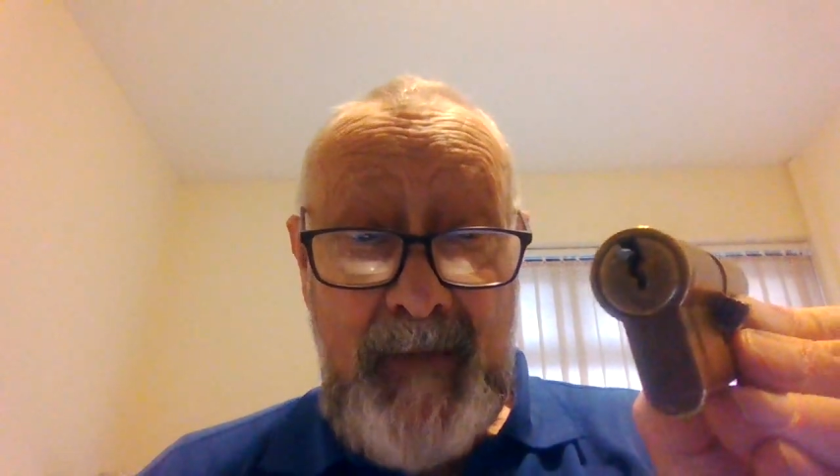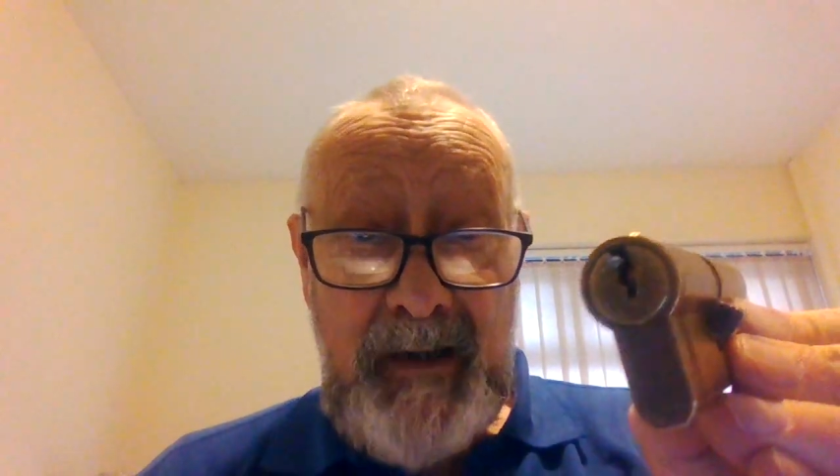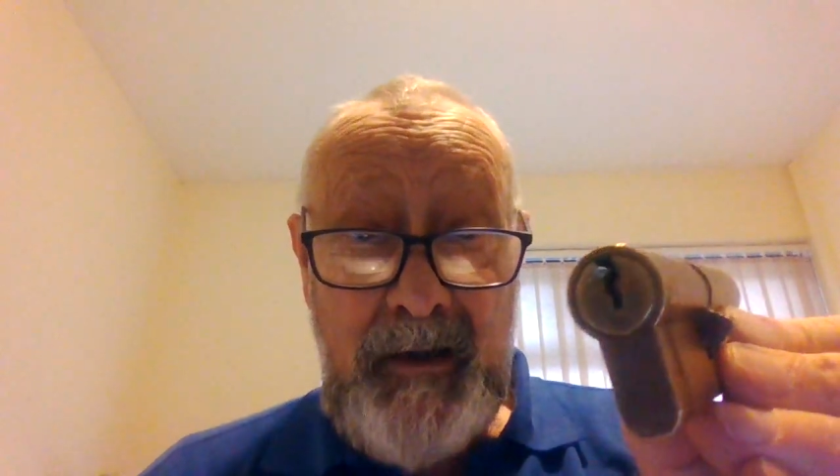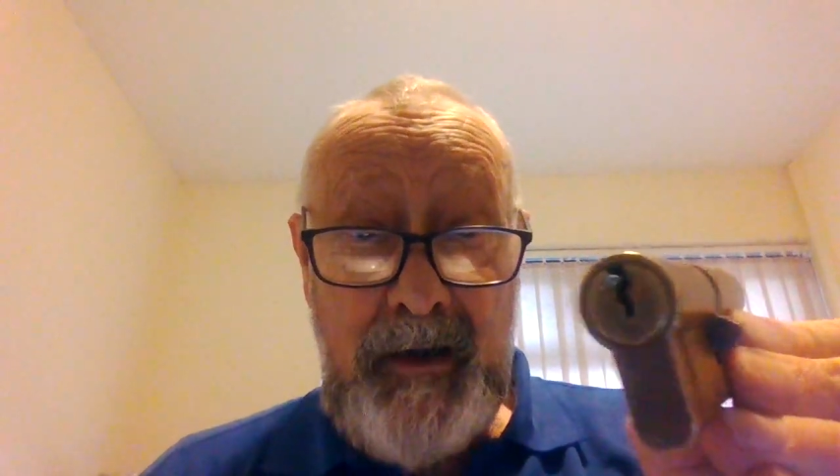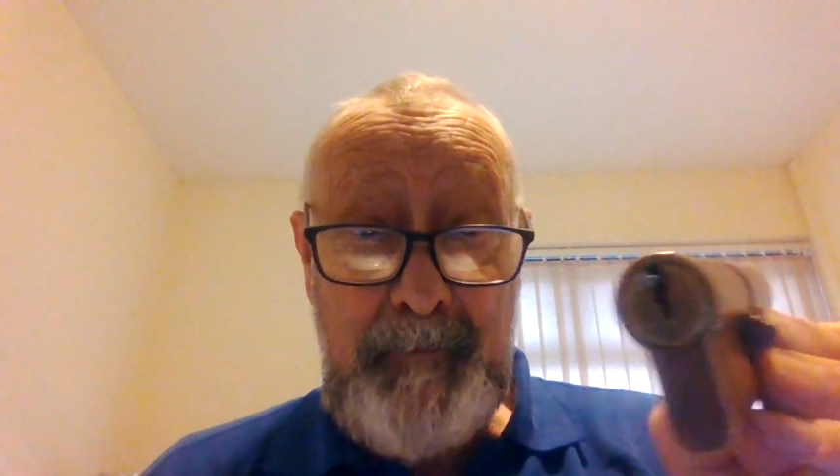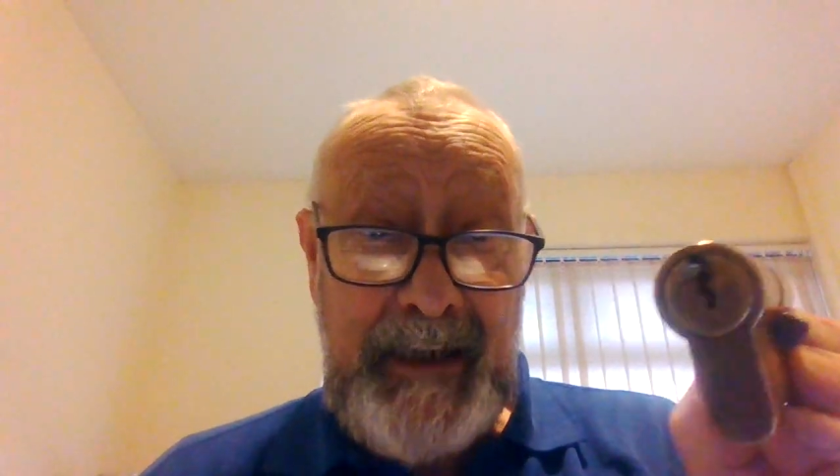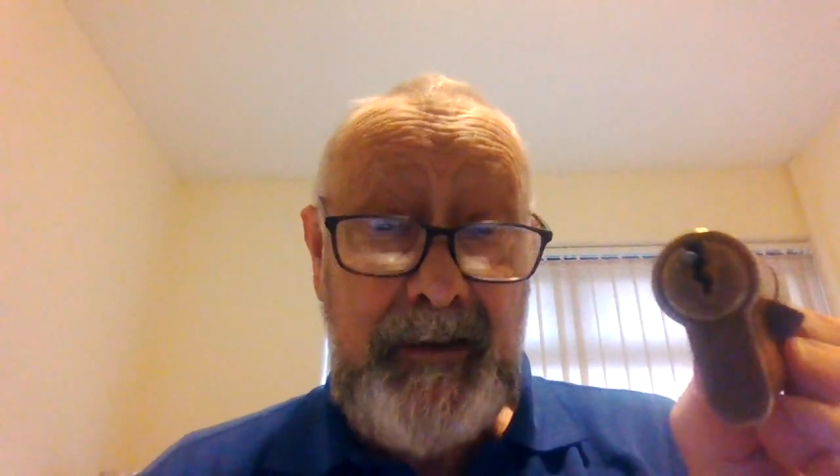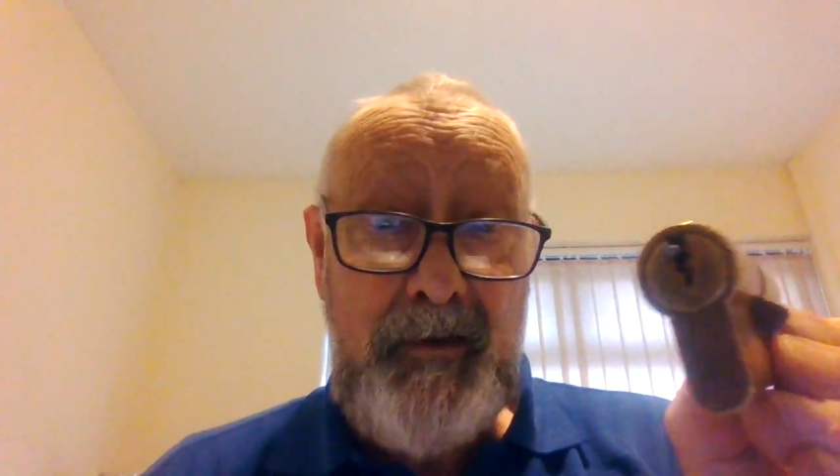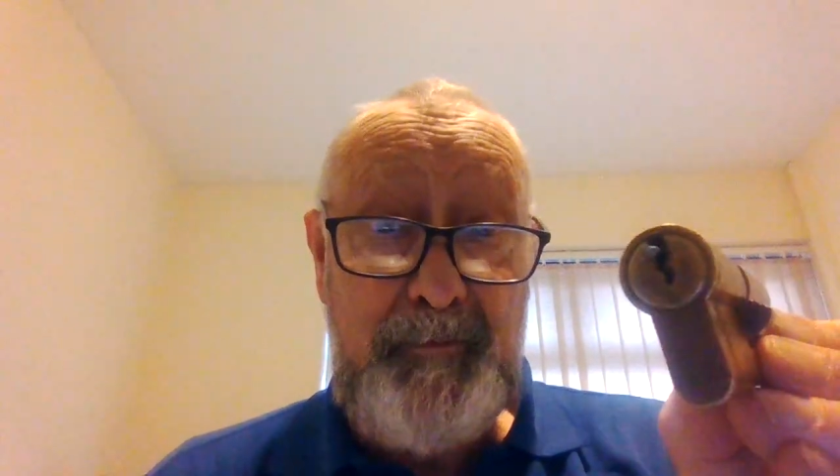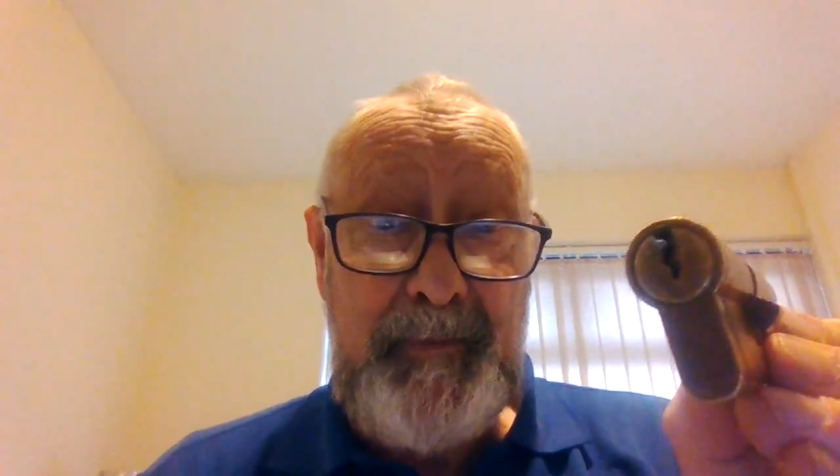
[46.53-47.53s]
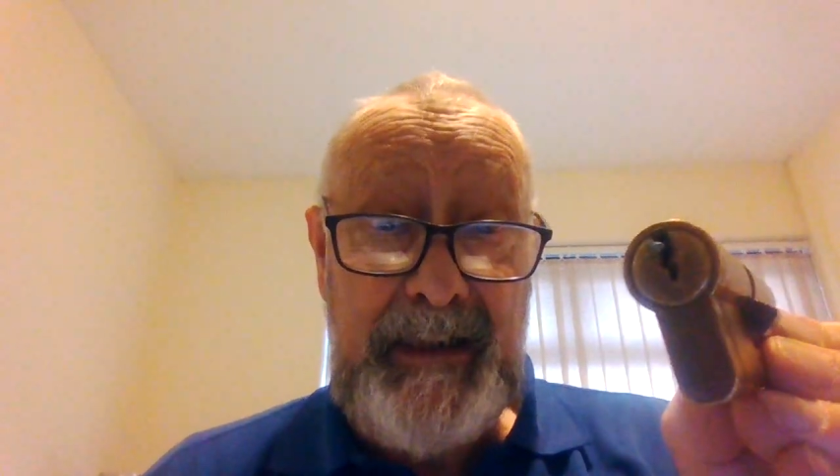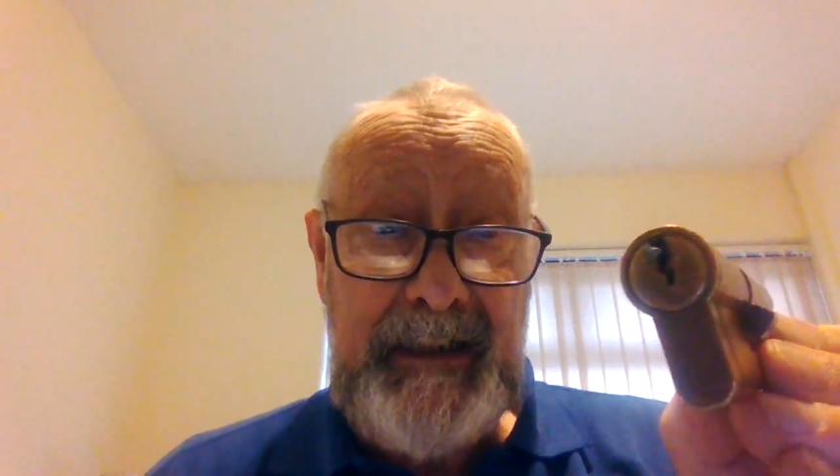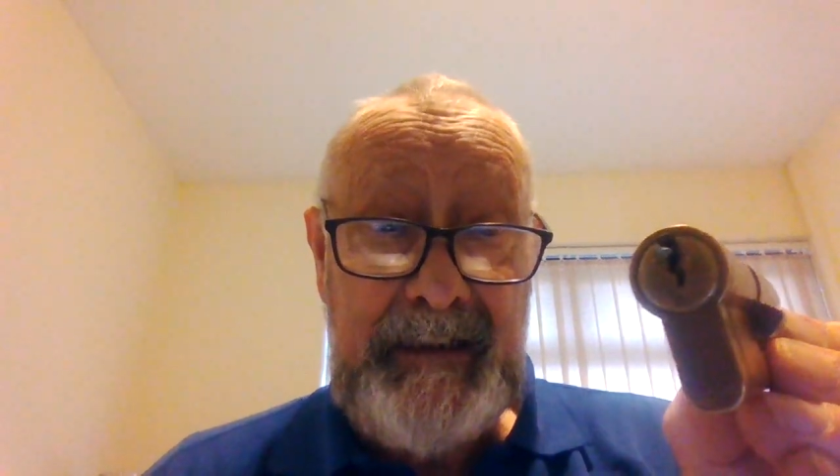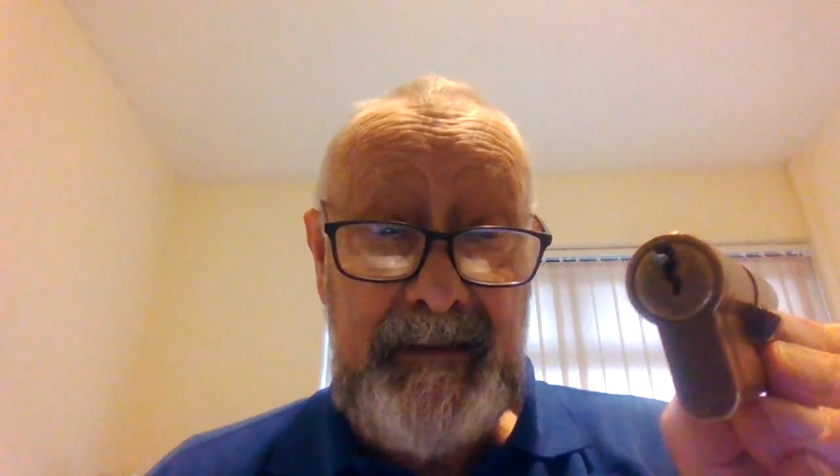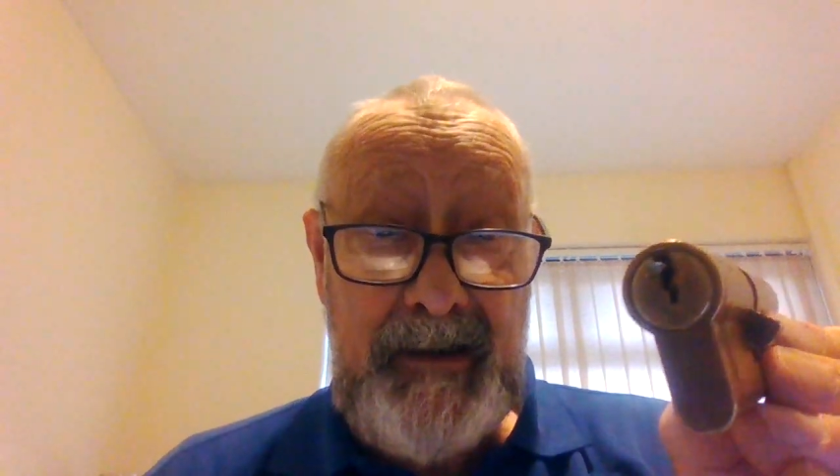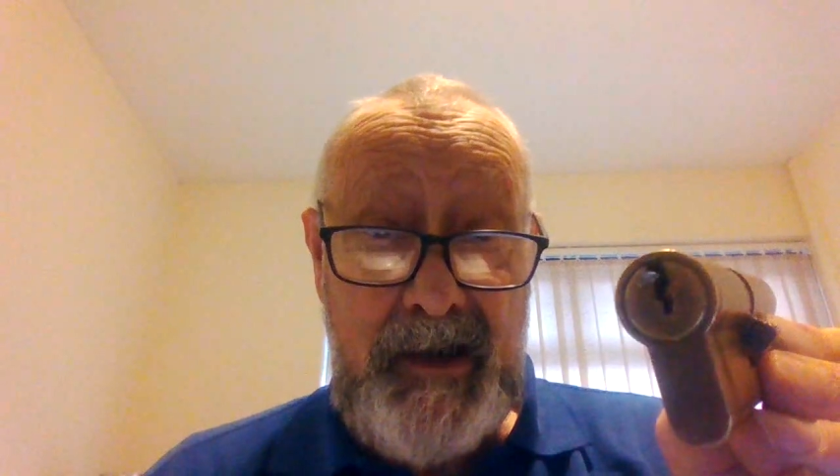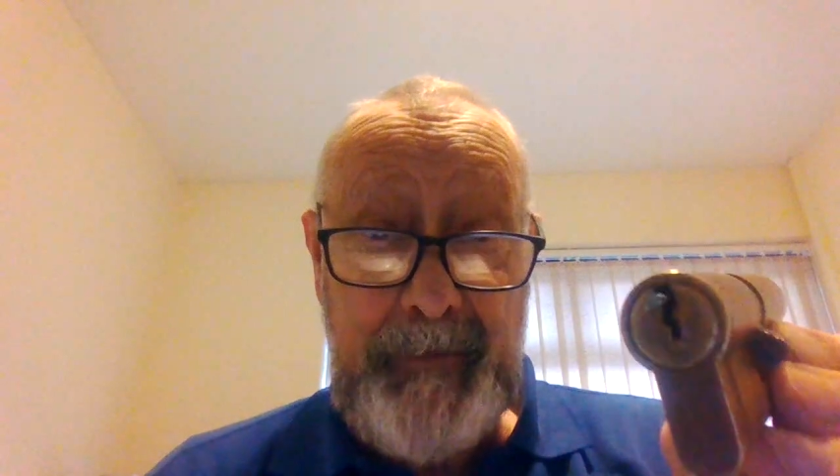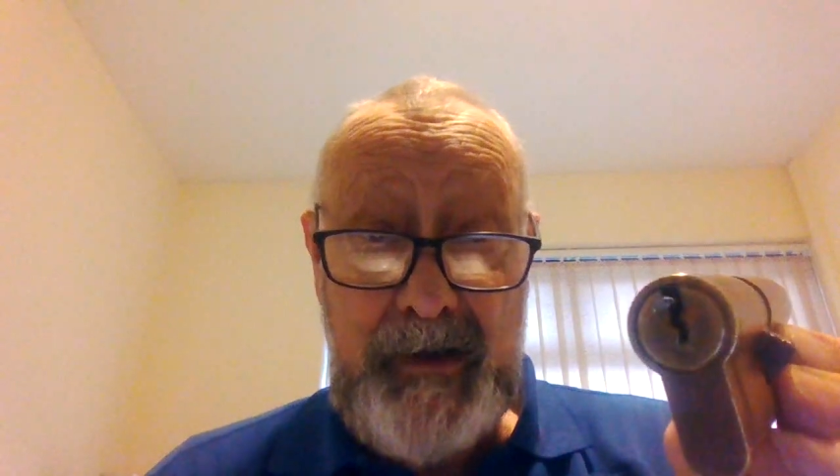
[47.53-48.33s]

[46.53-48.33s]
It could be as a